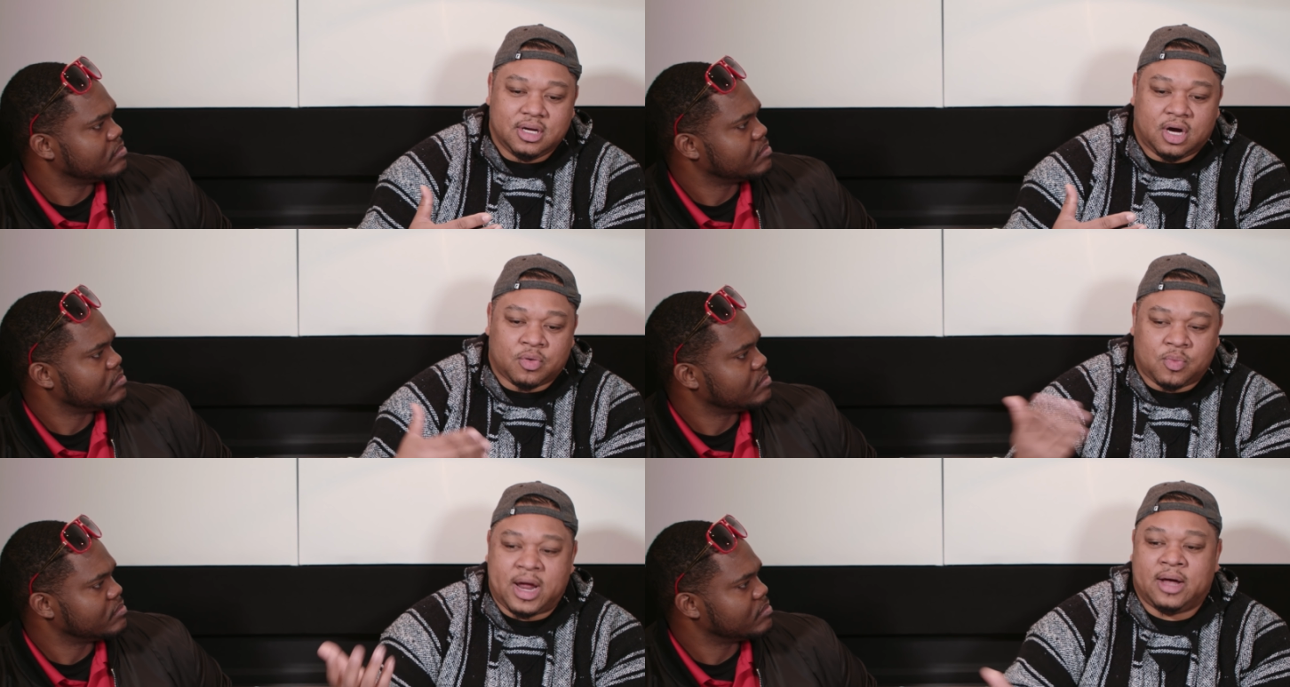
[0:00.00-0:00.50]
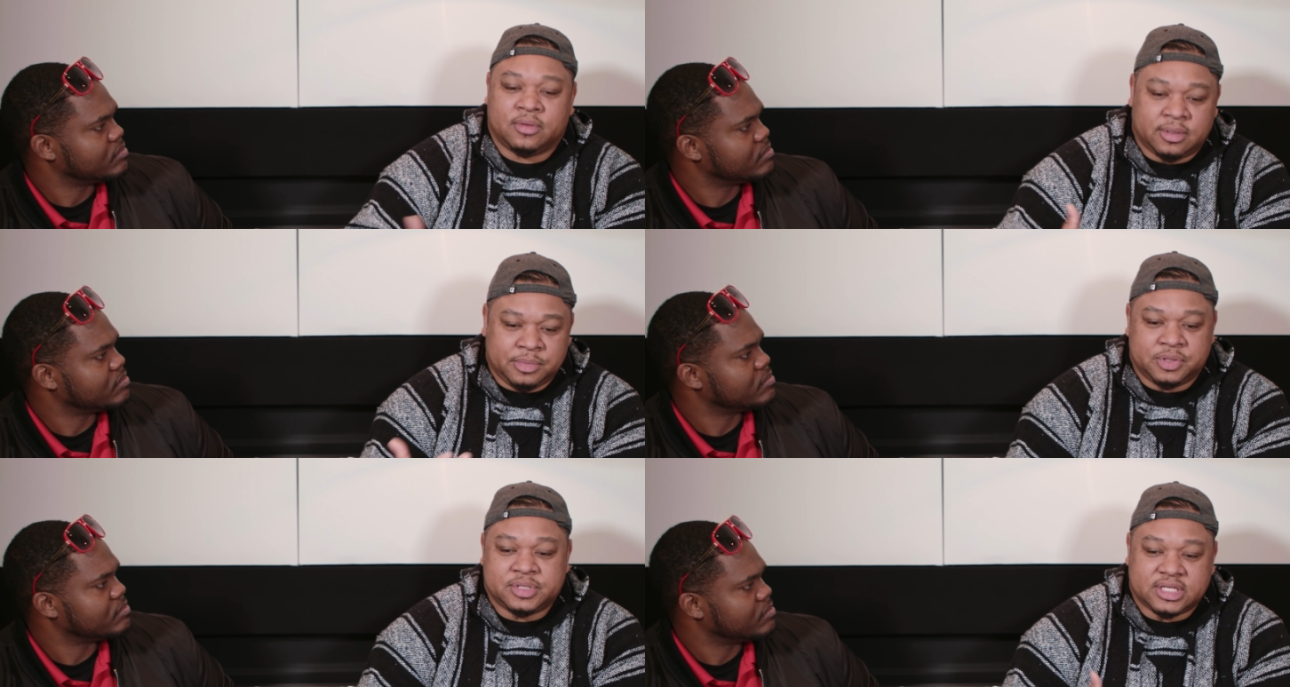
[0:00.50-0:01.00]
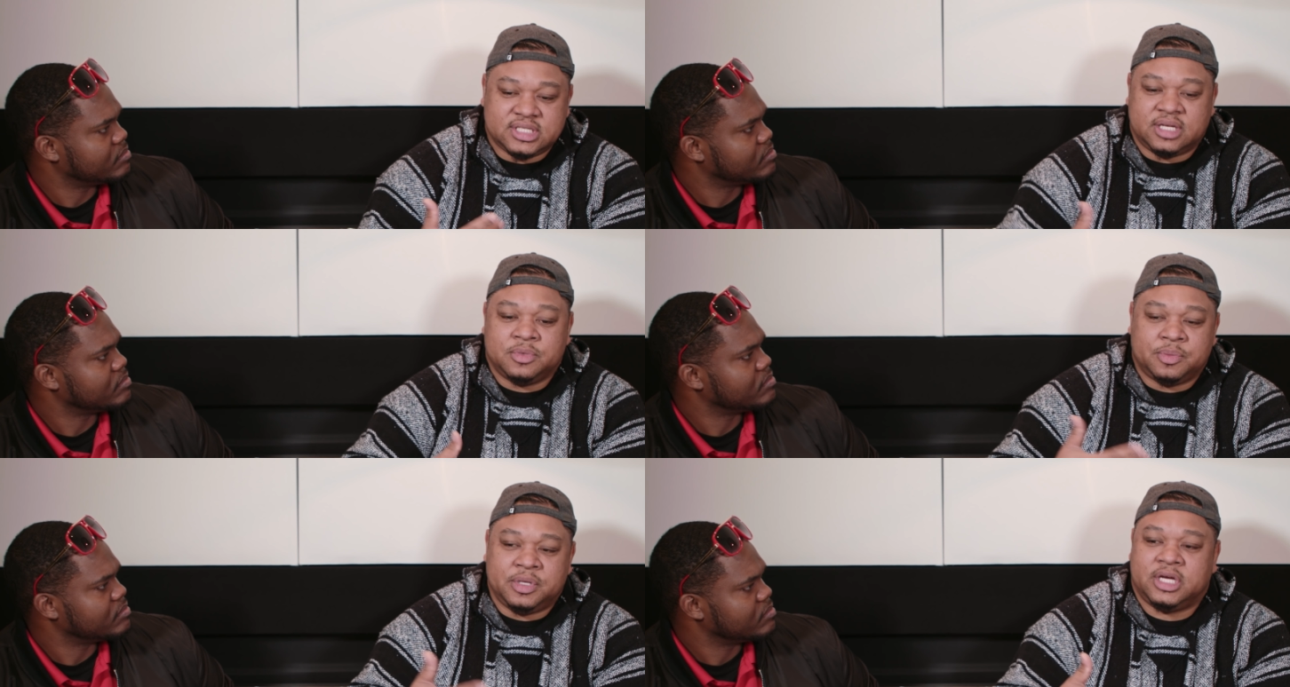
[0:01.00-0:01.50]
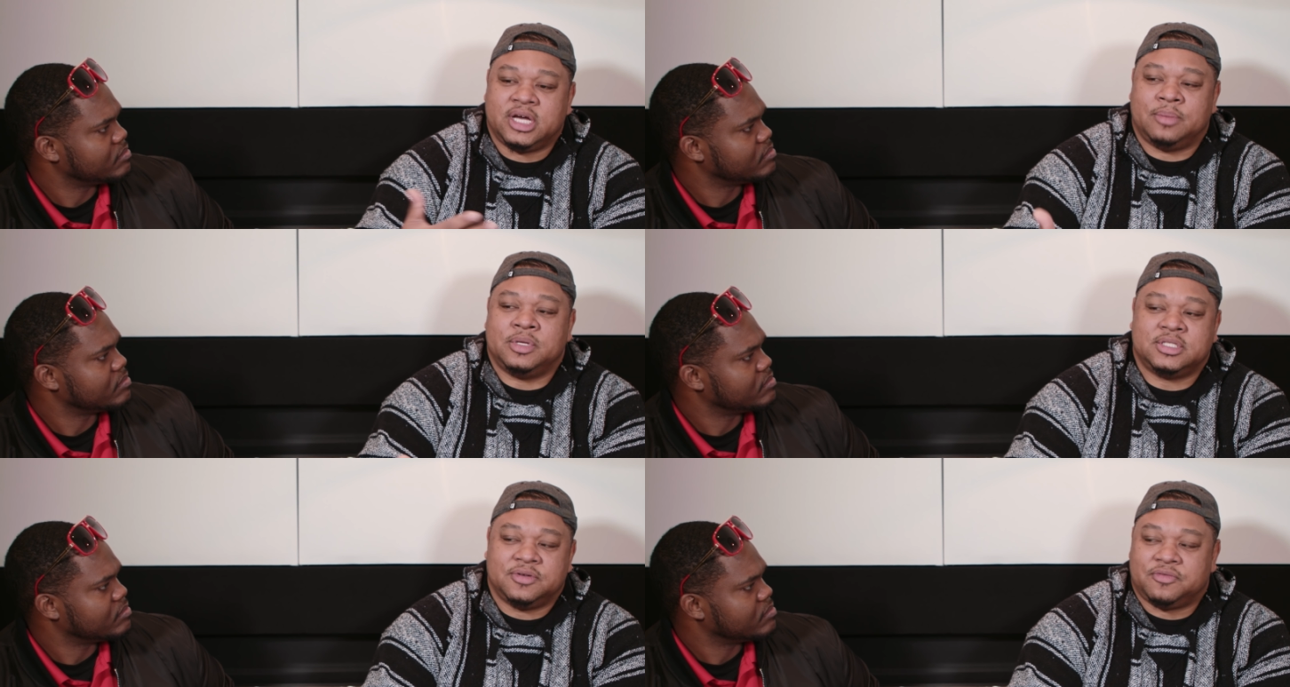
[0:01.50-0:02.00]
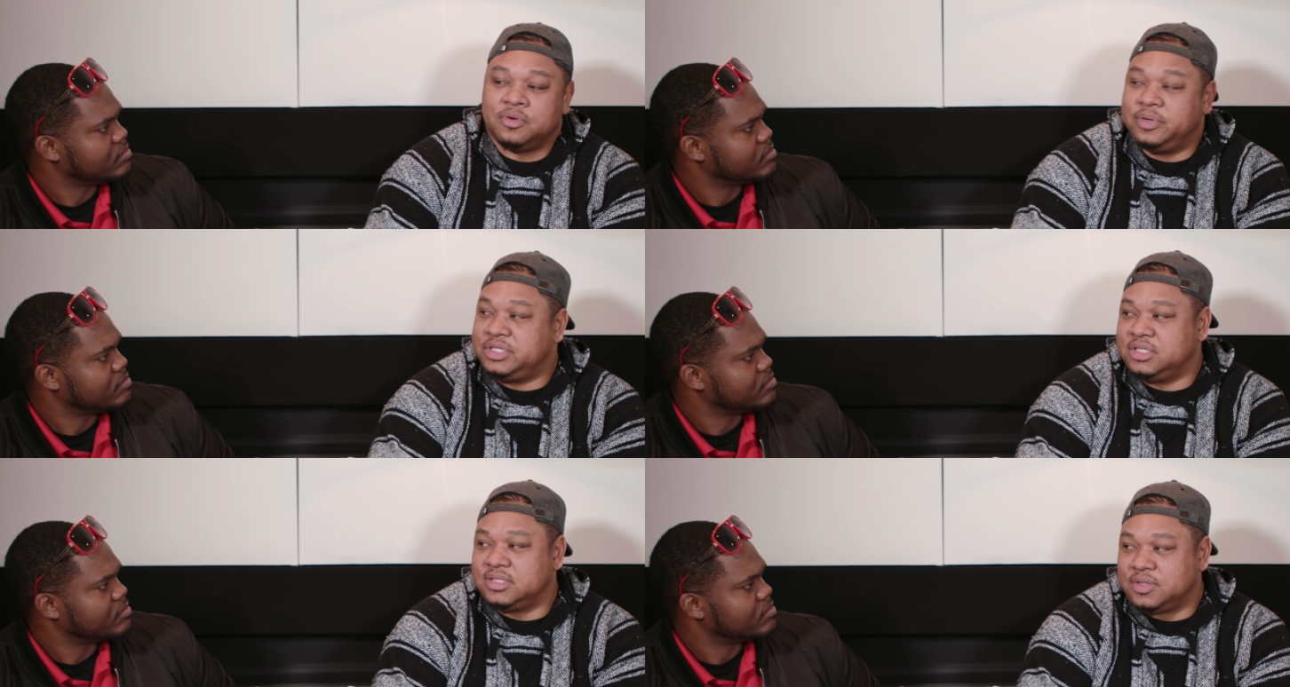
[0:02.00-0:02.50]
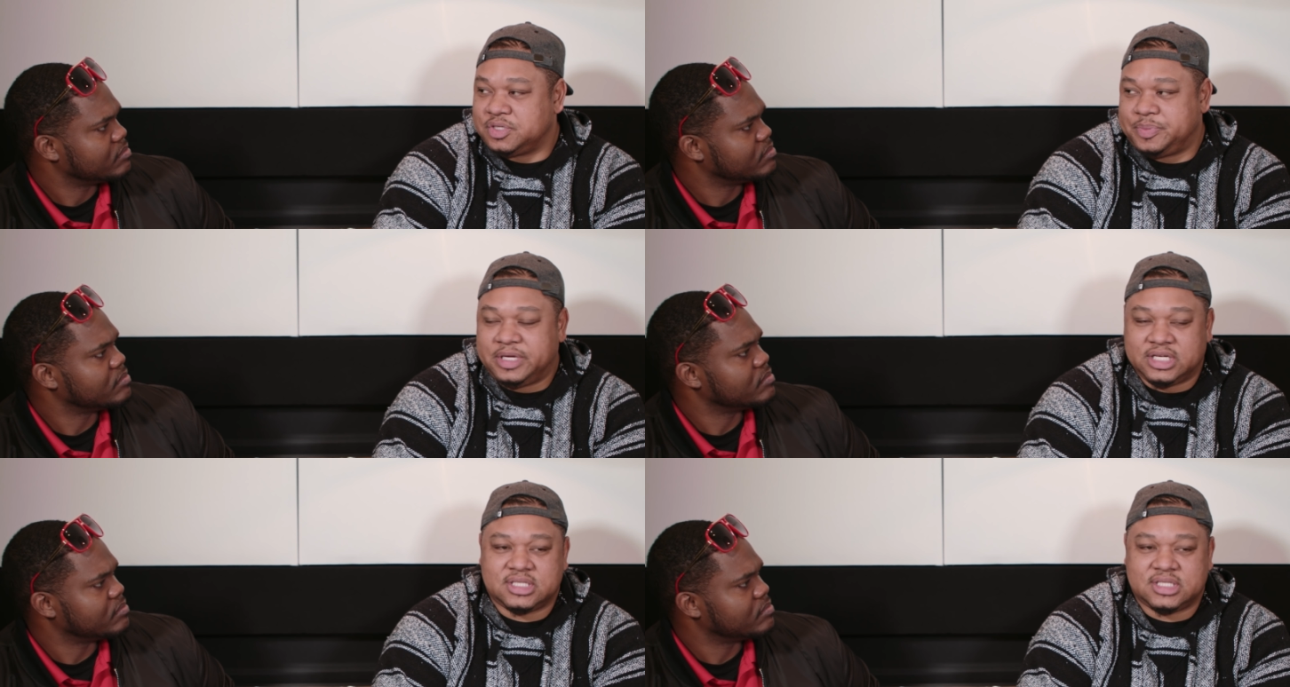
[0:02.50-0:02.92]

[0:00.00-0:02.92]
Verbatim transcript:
Speaker 1: around the music seem to be coming to fruition, so to speak.